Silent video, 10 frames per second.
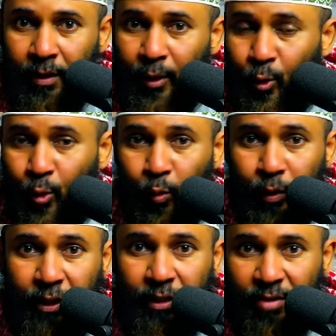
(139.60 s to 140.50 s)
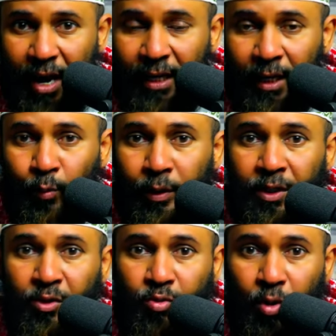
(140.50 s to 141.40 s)
They don't know what is right and what
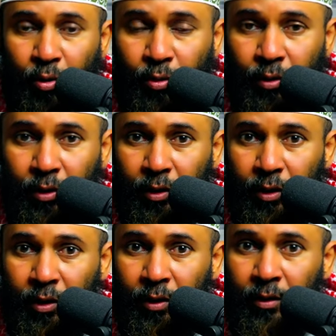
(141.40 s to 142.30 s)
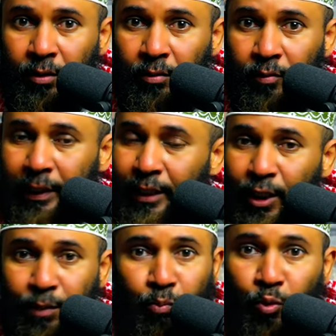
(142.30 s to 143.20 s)
is wrong. They're
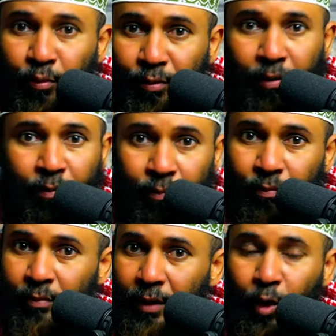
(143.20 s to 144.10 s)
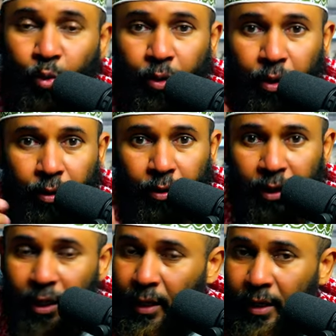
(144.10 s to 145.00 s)
just moving, ignorant,
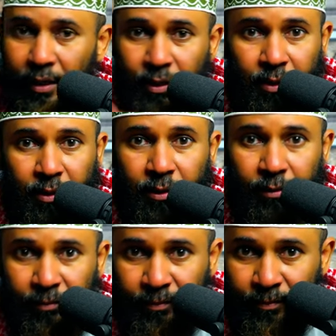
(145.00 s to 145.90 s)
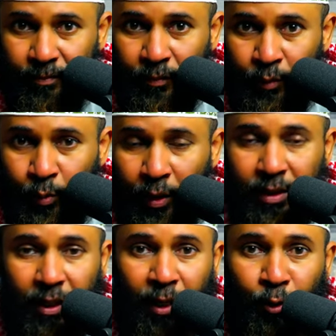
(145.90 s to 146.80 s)
heedless. We
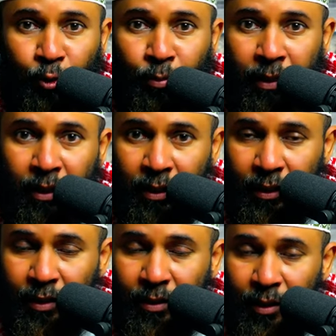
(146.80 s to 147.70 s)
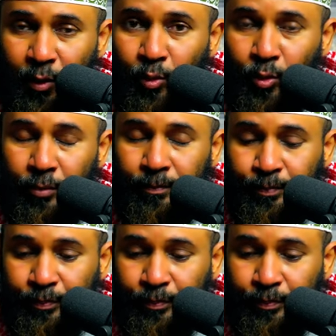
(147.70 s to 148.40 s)
ask Allah not to make heedless and ignorant.